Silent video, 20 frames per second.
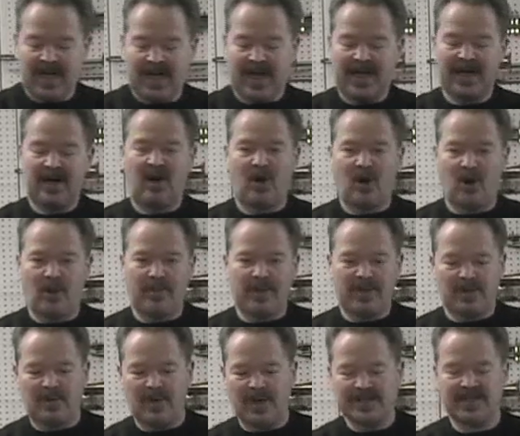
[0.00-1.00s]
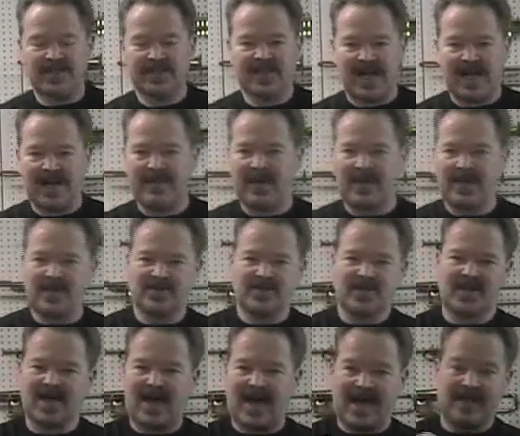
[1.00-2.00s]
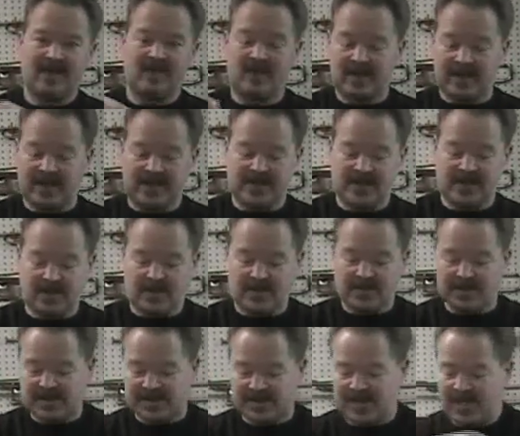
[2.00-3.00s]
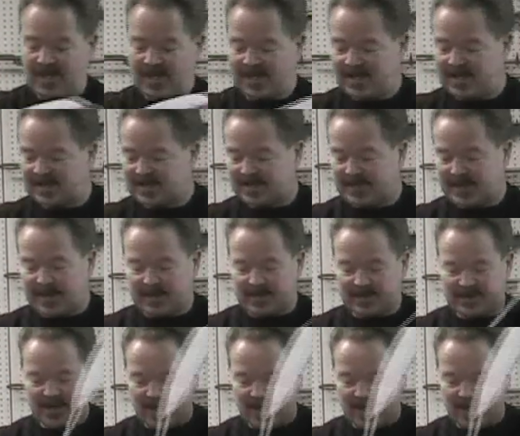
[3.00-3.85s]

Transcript: At home and the rest of the time I use a cotton one because it does a better